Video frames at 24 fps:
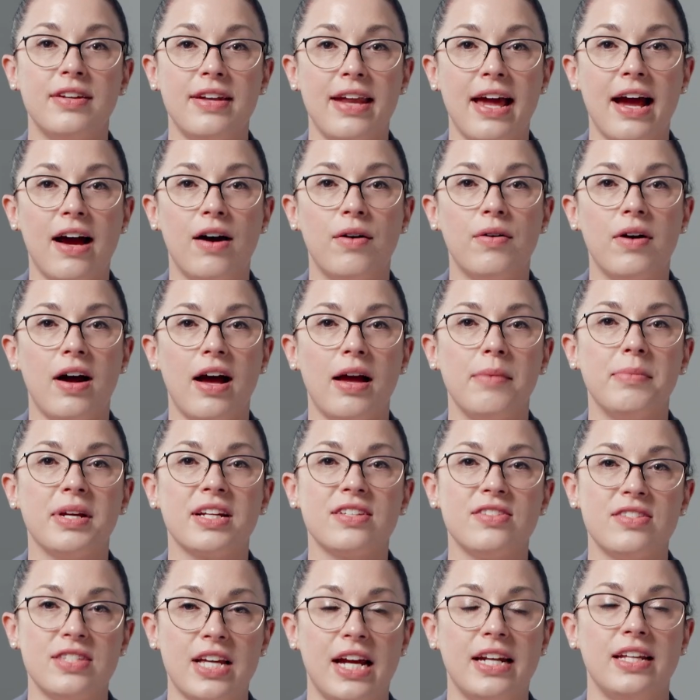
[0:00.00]
Now, I'm
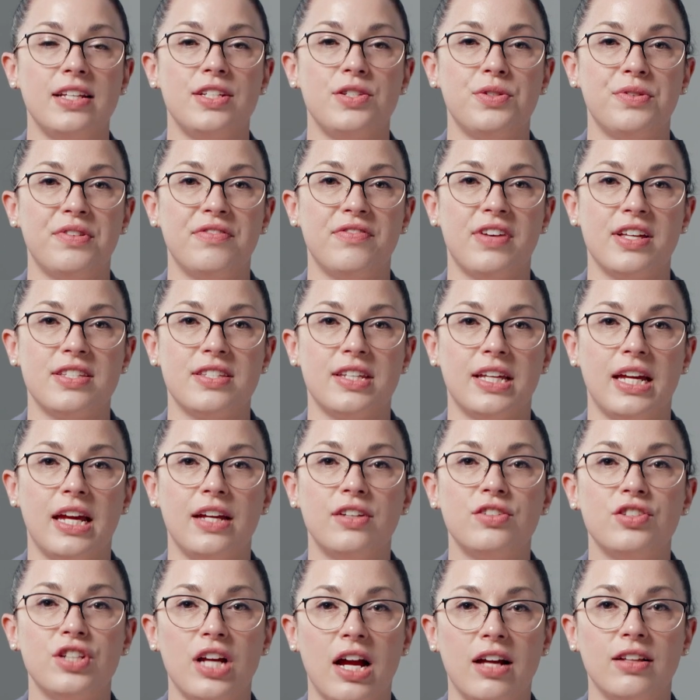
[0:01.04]
excited to
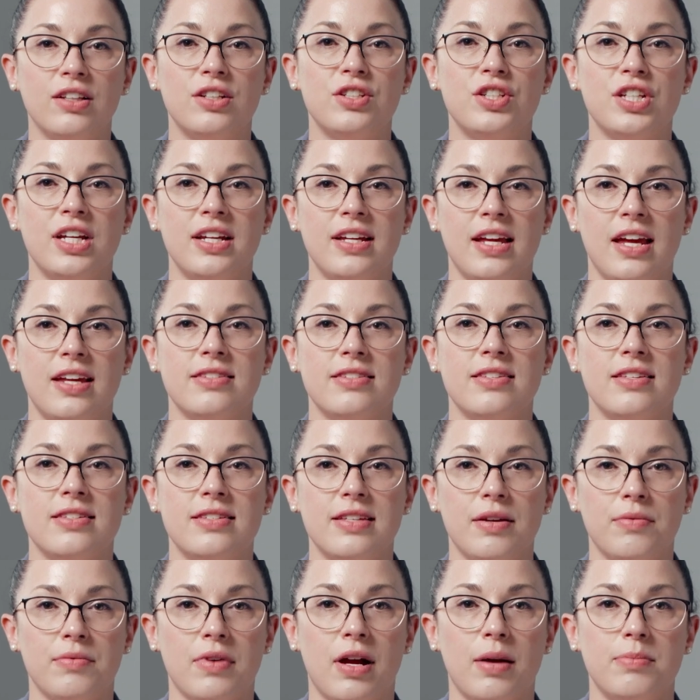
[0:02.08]
investigate challenging
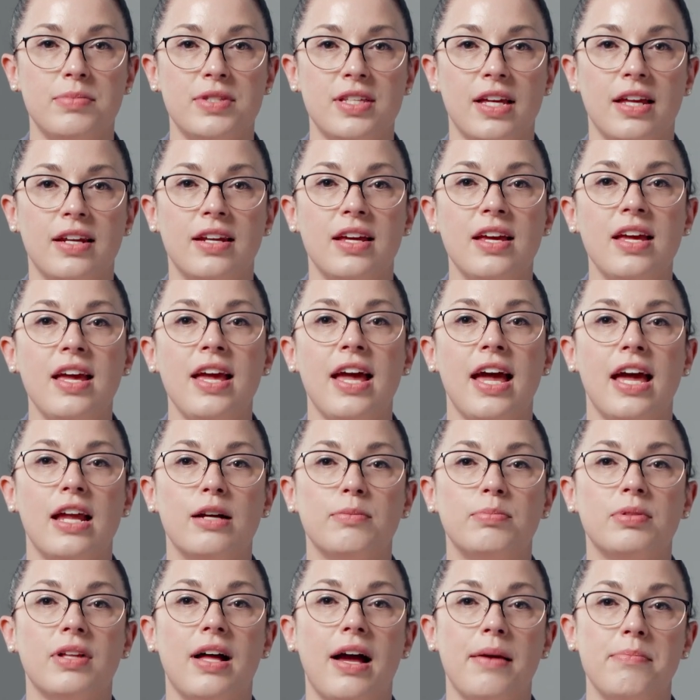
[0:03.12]
cases at Robson and
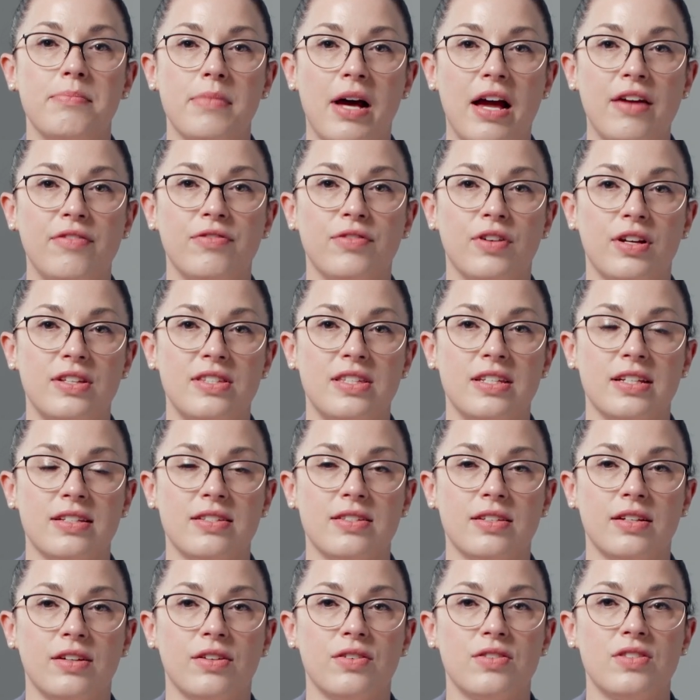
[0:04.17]
apply my forensic
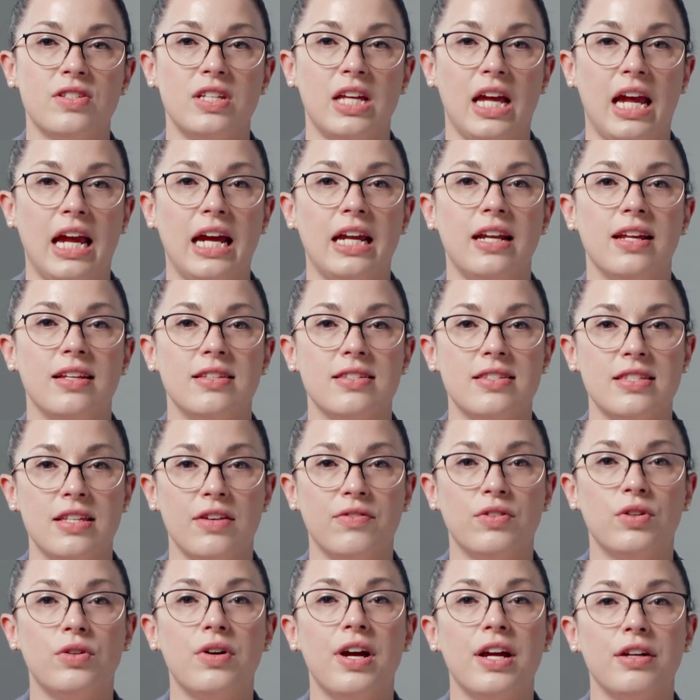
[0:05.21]
skills to aid in
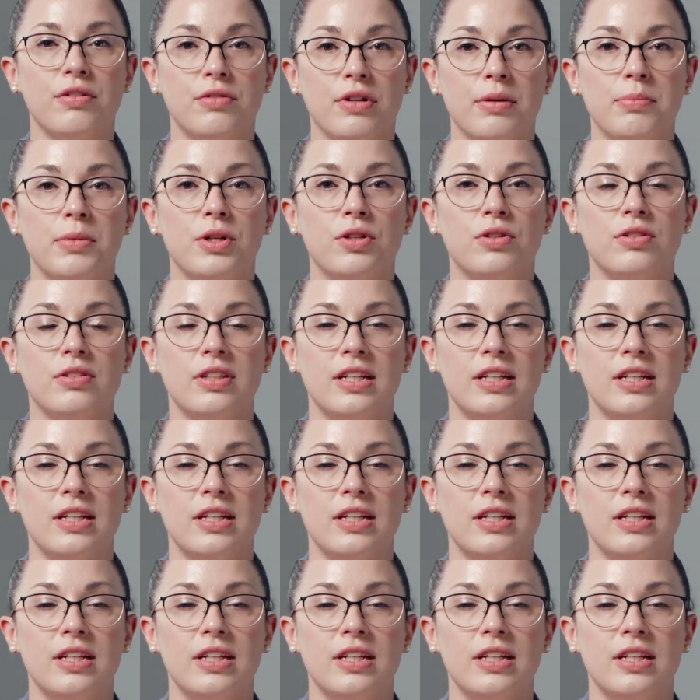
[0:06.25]
civil and criminal